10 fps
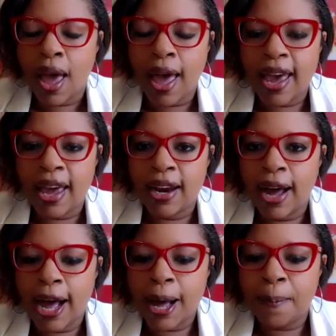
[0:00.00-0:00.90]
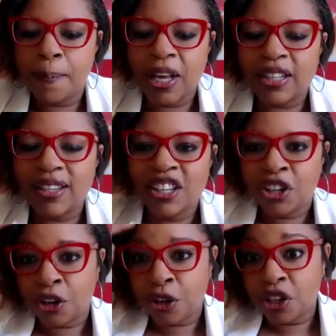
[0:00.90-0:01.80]
And it's
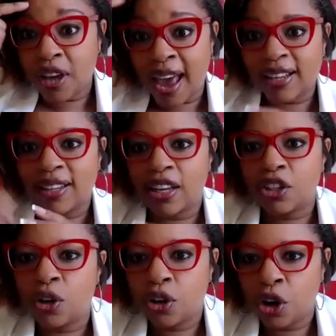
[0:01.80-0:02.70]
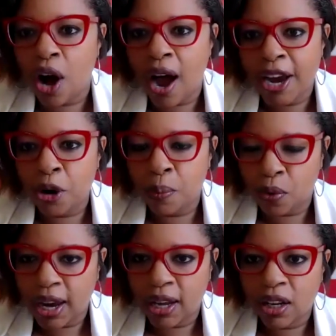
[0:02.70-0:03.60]
easier to access your higher
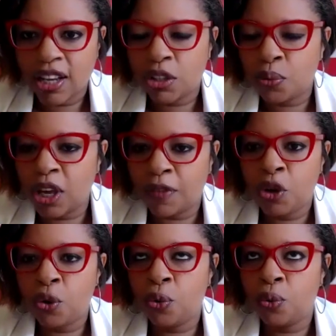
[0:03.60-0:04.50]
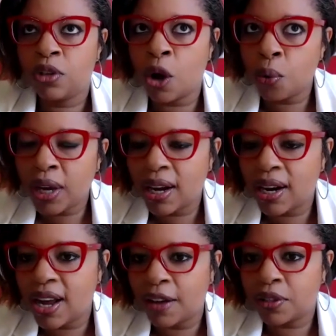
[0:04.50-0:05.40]
brain, because if you don't get
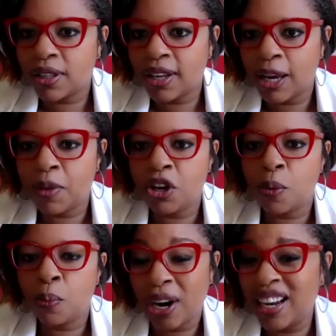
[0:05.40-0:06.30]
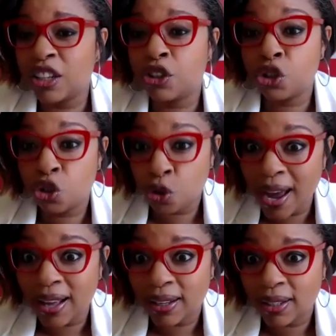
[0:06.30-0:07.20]
enough sleep, then your brain is
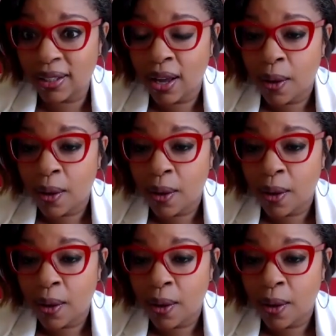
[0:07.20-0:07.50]
stressed